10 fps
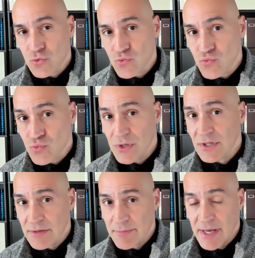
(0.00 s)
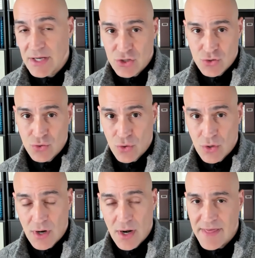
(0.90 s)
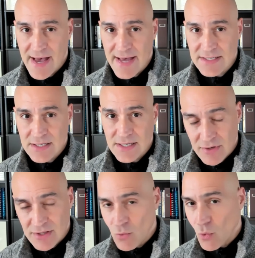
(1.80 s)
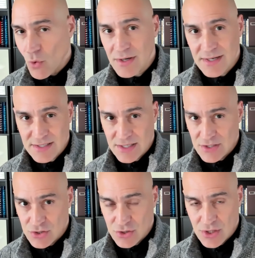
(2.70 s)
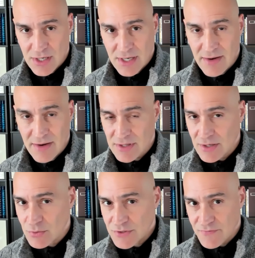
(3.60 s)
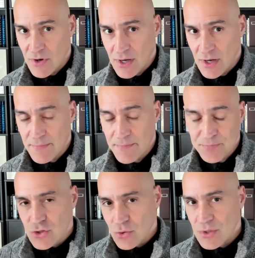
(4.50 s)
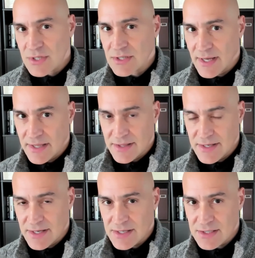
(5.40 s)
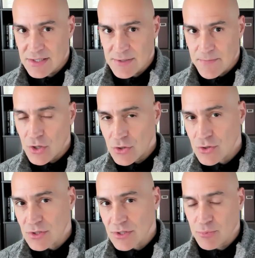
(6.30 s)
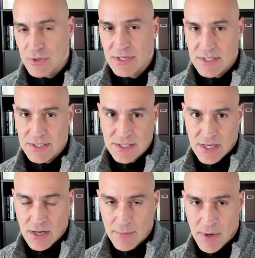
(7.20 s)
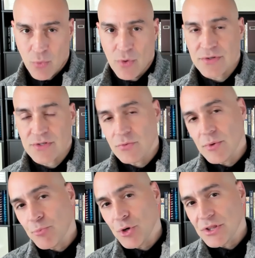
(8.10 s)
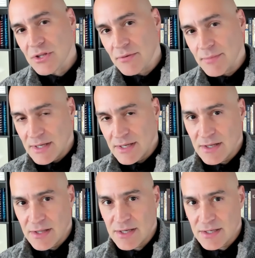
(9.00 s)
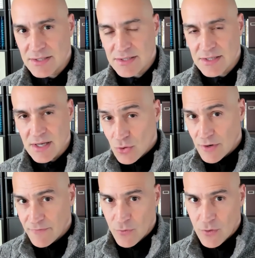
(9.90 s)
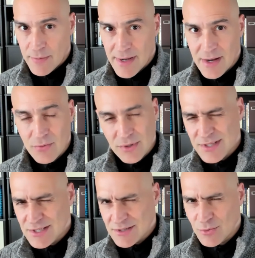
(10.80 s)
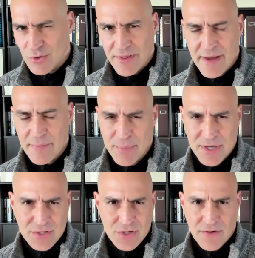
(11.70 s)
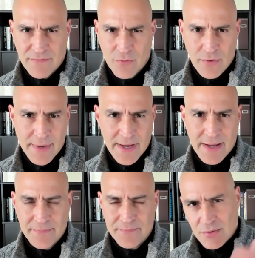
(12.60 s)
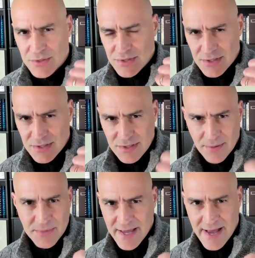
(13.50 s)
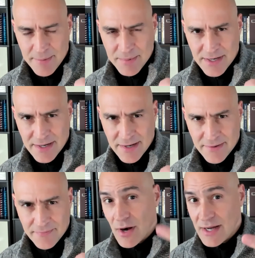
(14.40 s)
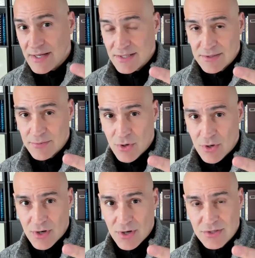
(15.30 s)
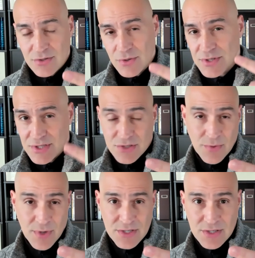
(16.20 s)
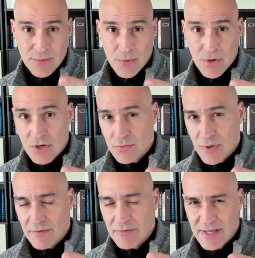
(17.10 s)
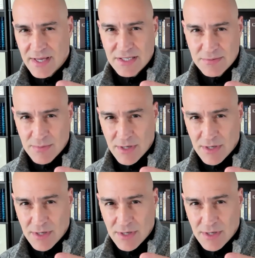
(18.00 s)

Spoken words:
really make sure that everything worked as it should and everything was fine. Stories like this are usually pretty easy to come up with, so we put them into this story format, really similar to that Pixar format. There was something happening, a crisis emerged or a situation emerged, whatever the case